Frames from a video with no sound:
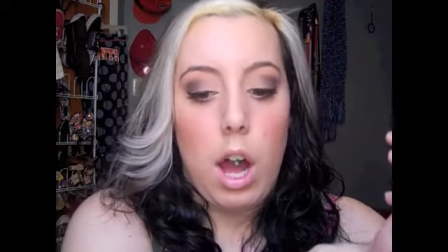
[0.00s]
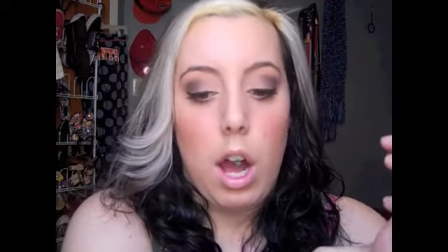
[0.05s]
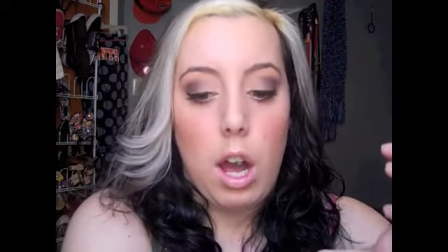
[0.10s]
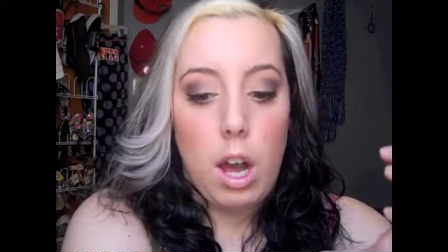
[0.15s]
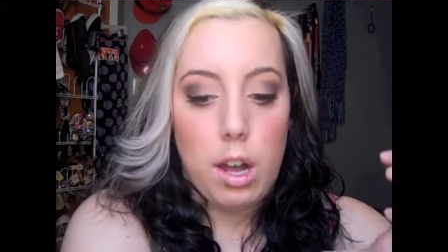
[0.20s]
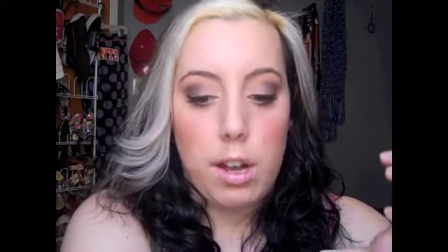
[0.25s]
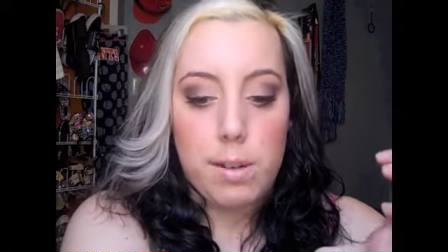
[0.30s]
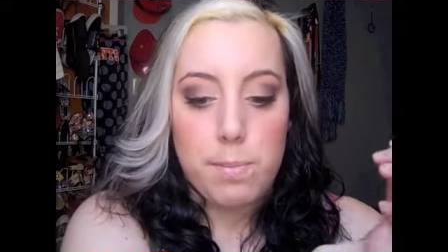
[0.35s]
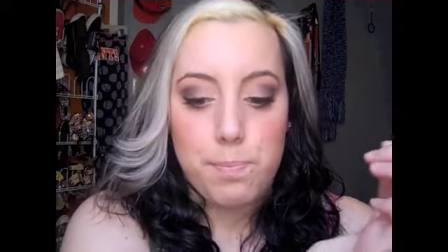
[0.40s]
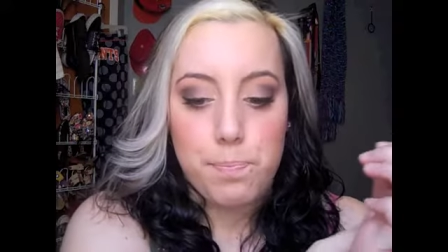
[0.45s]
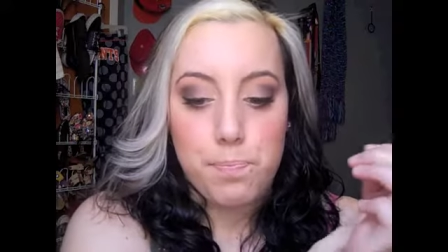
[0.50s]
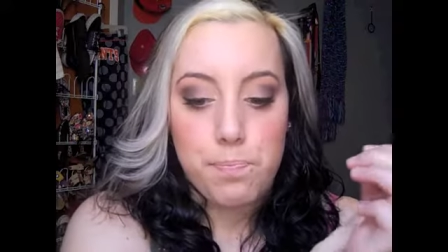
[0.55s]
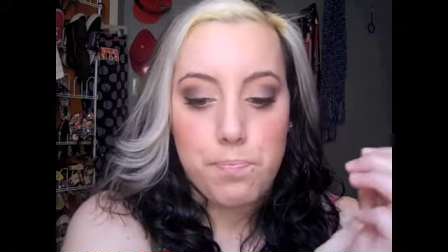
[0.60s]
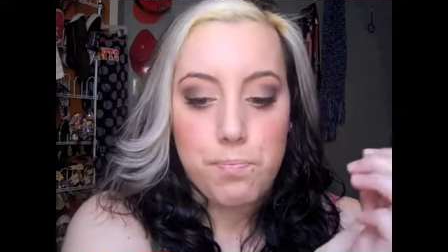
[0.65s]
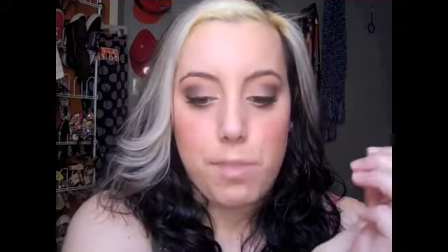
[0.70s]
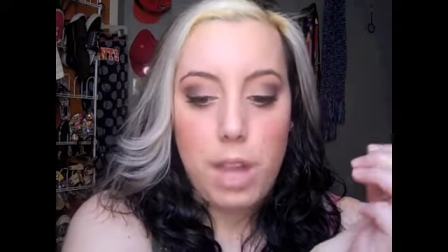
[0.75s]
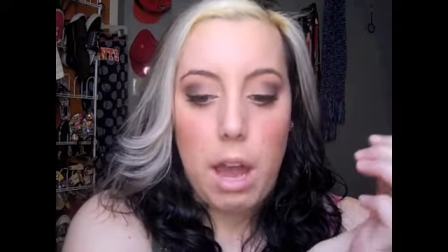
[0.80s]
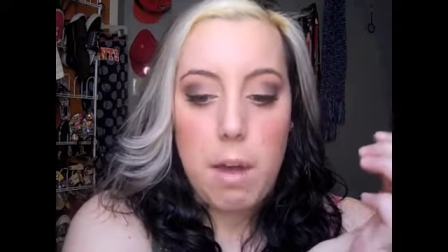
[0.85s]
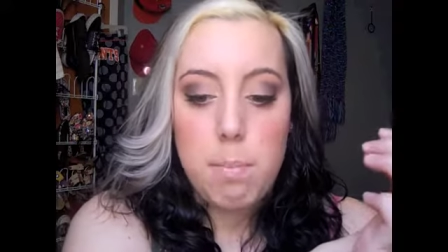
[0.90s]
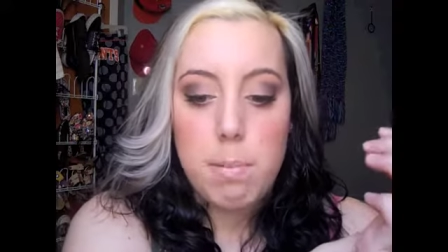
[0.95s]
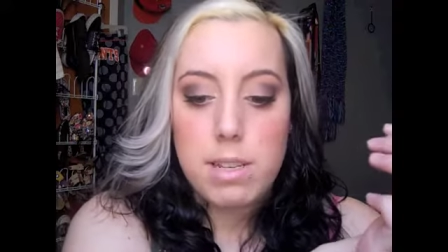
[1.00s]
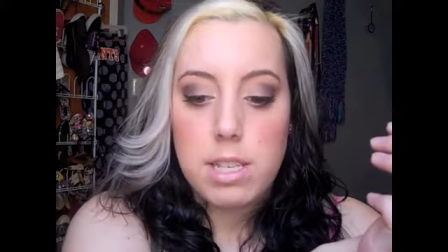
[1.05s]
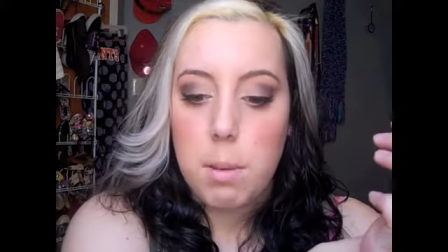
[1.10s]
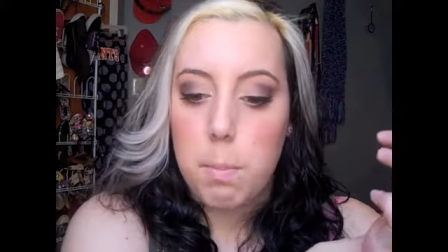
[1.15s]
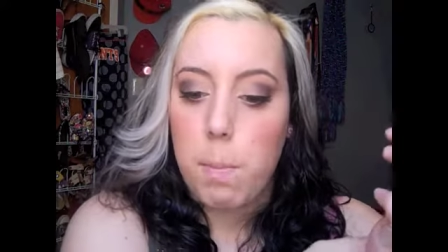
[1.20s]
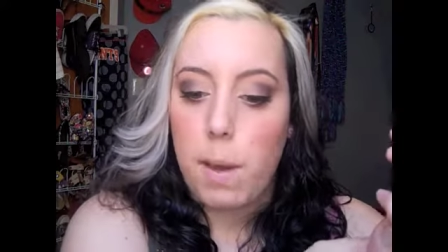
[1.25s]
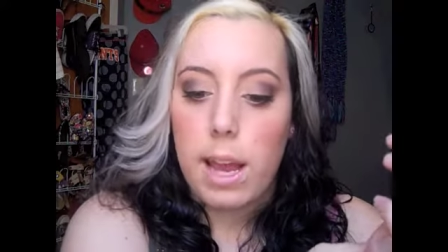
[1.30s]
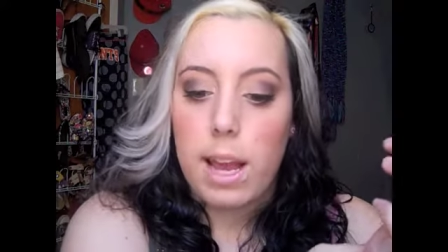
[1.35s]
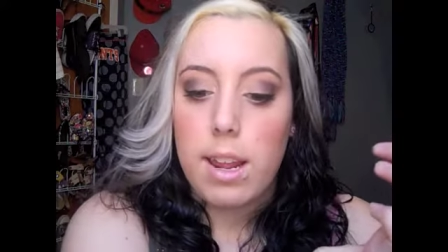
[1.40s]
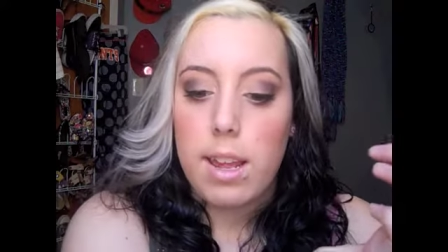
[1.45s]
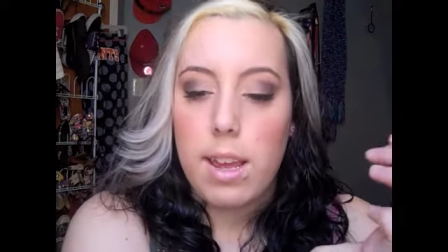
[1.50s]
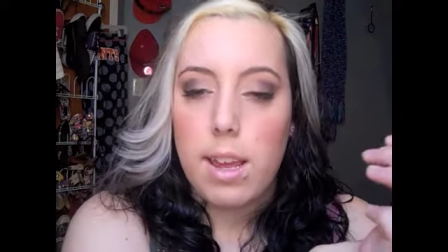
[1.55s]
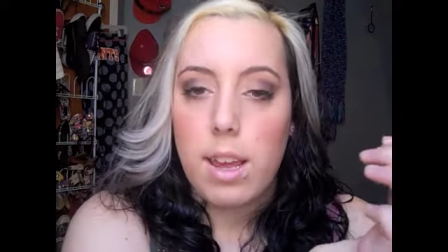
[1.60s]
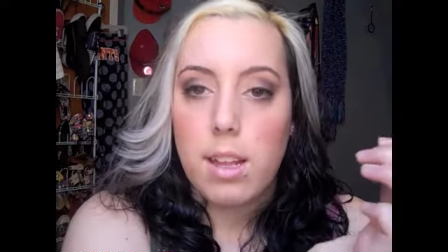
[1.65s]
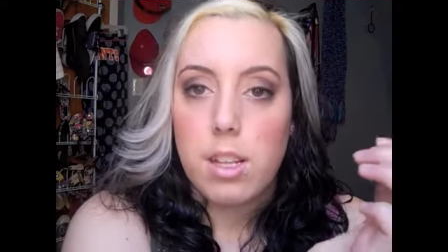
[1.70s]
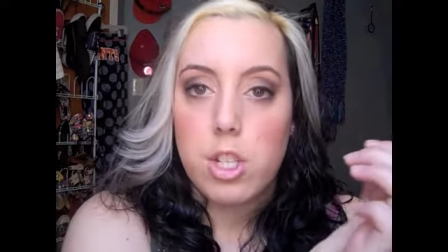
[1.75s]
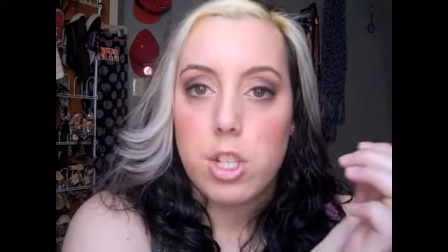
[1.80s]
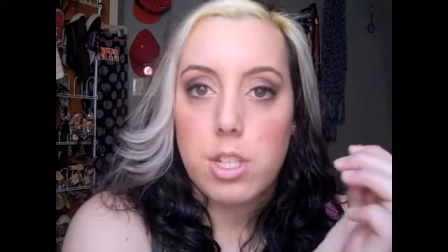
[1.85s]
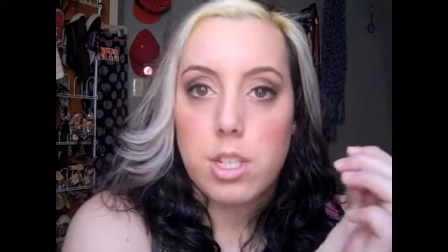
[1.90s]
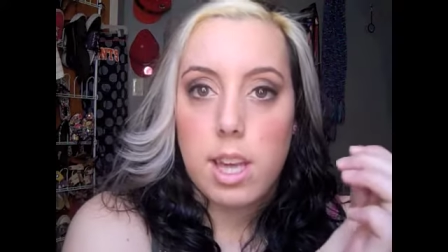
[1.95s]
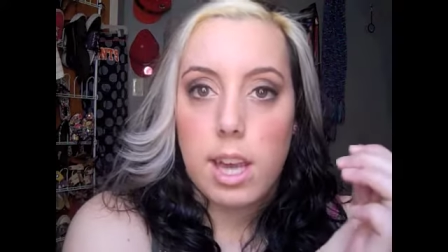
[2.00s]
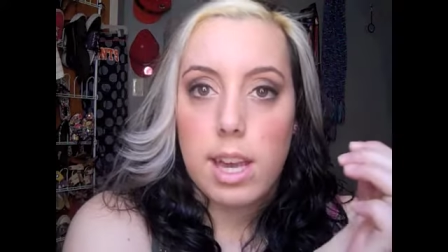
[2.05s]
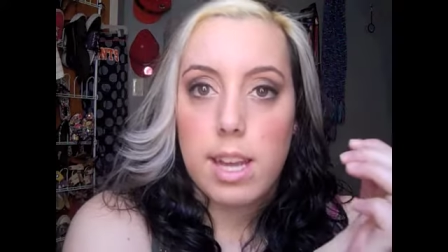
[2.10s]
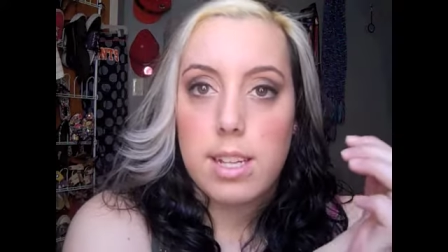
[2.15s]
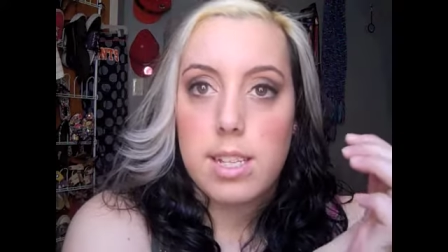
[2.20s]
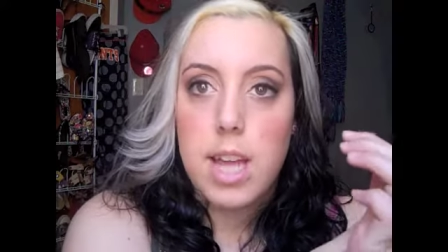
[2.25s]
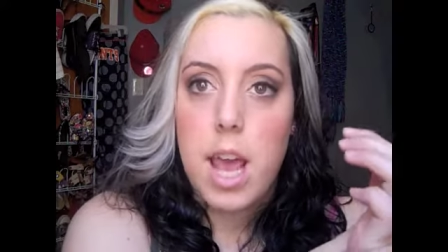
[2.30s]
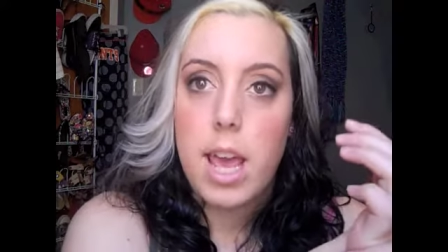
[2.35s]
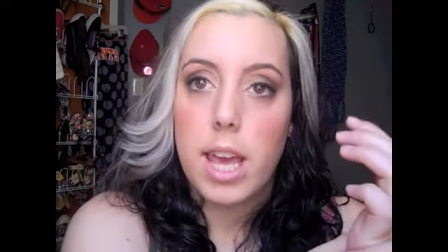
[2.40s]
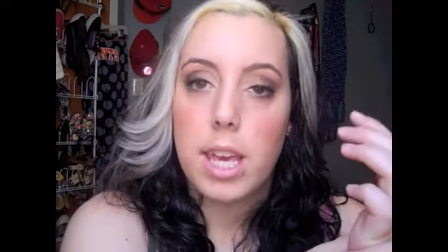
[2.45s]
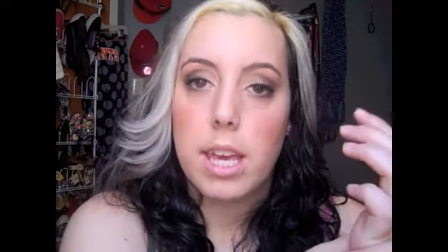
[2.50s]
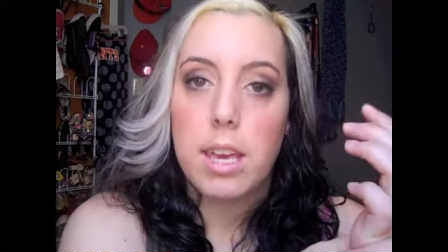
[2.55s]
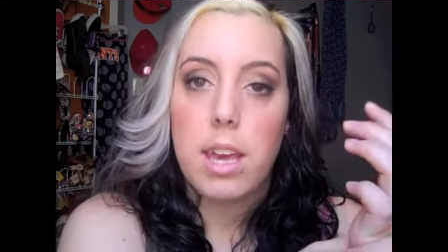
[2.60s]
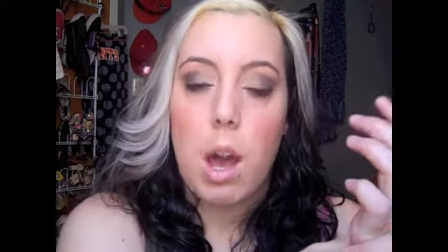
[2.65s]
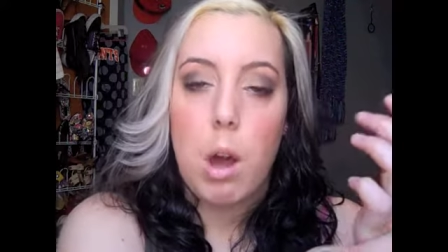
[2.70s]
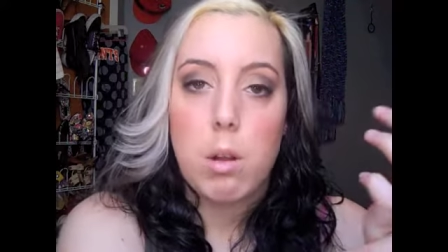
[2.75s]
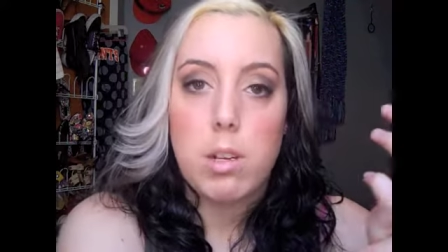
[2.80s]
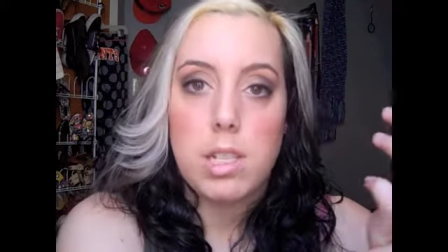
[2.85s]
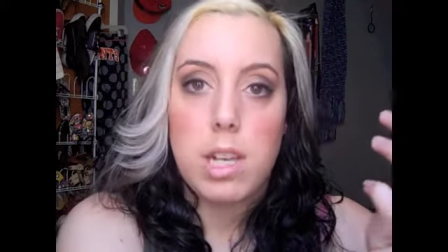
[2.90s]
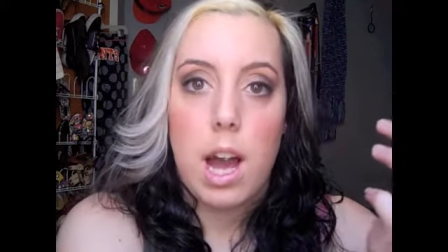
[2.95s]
um, I've been debating just like taking out